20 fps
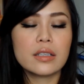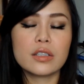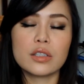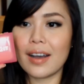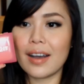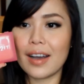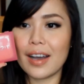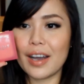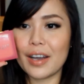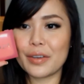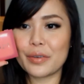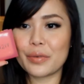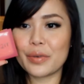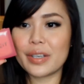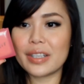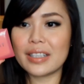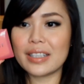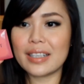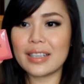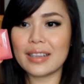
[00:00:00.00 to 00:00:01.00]
So I
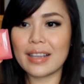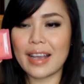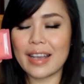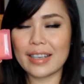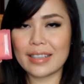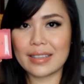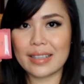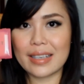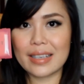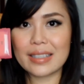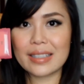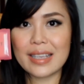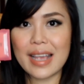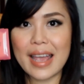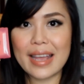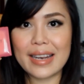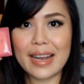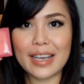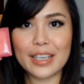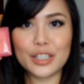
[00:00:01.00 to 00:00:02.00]
really like this,
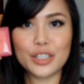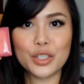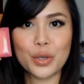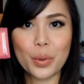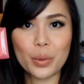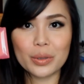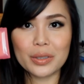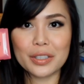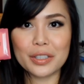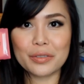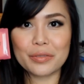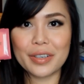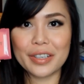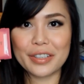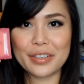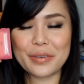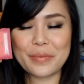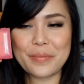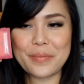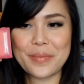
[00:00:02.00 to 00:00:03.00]
and I totally
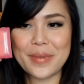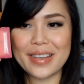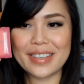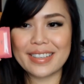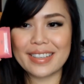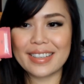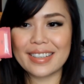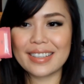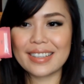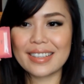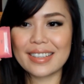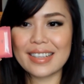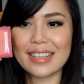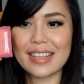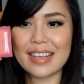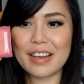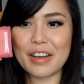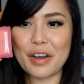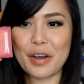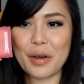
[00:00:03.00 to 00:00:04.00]
recommend it.
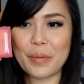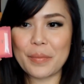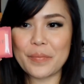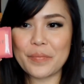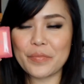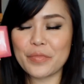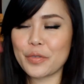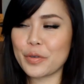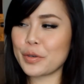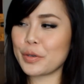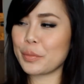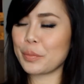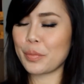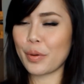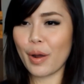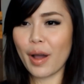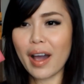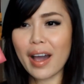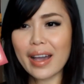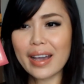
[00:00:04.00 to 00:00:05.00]
For the
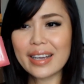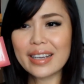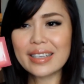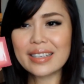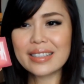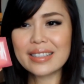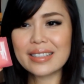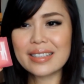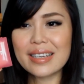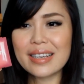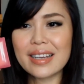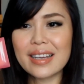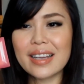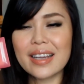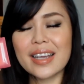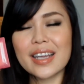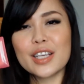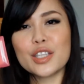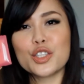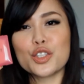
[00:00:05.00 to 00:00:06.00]
price,
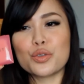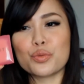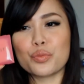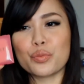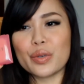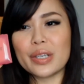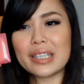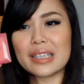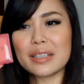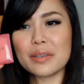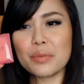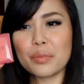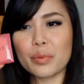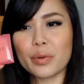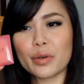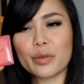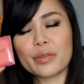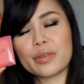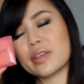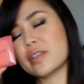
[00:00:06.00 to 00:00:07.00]
it's really
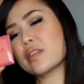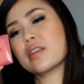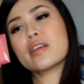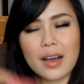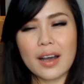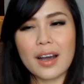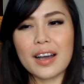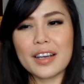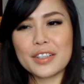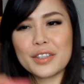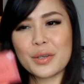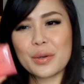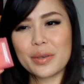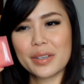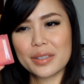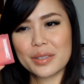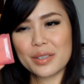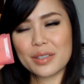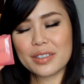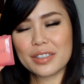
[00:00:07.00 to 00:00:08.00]
worth it. I know
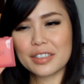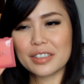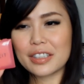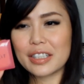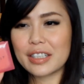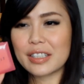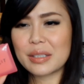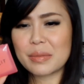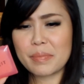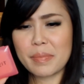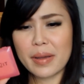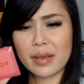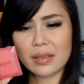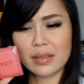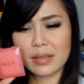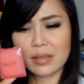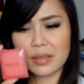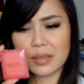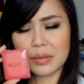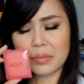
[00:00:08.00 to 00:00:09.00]
it's a little
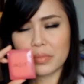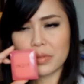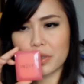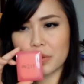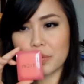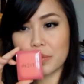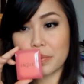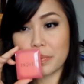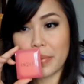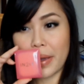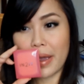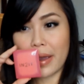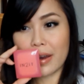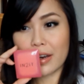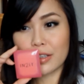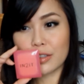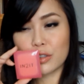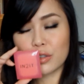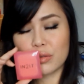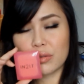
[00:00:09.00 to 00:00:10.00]
expensive
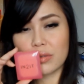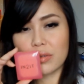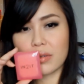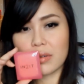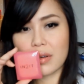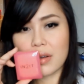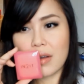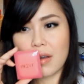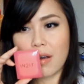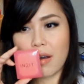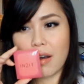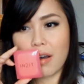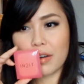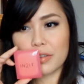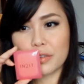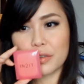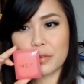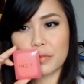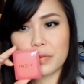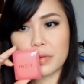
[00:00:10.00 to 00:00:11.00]
compared to
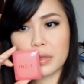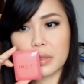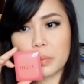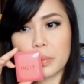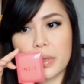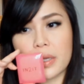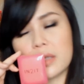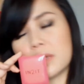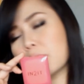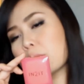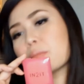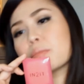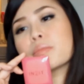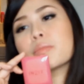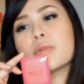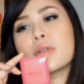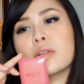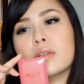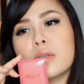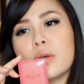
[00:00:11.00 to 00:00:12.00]
other Philippine
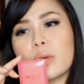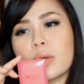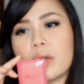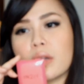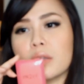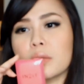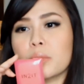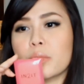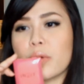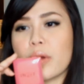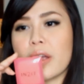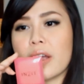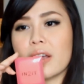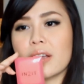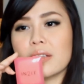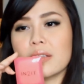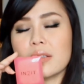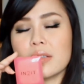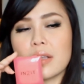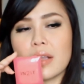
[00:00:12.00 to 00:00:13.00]
local
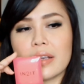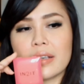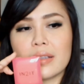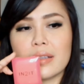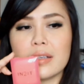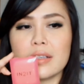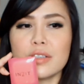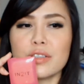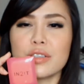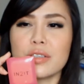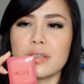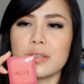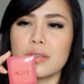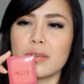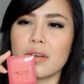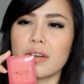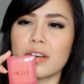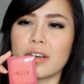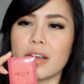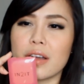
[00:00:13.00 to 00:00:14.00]
brands like Nichido
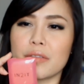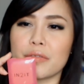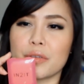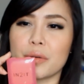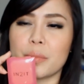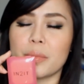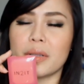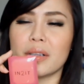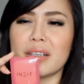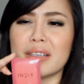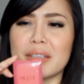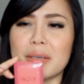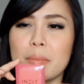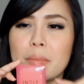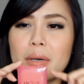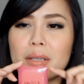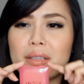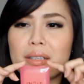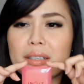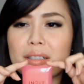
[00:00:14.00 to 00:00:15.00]
or Everboleno,
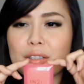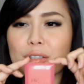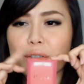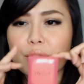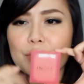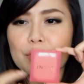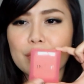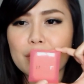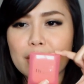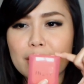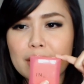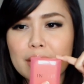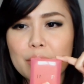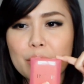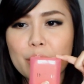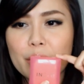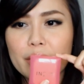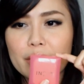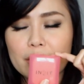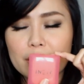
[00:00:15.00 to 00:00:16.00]
but it's really
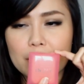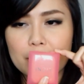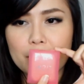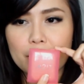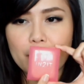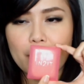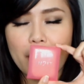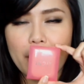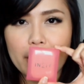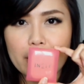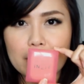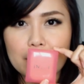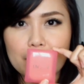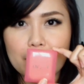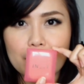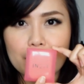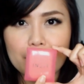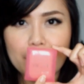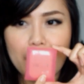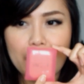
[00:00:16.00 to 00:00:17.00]
worth the price for
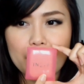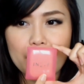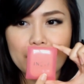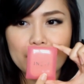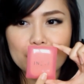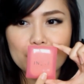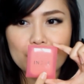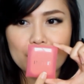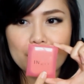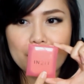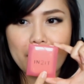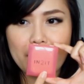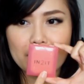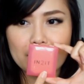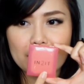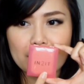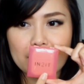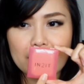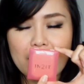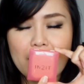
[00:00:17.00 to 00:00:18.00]
500
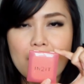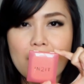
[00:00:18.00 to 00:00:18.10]
pesos.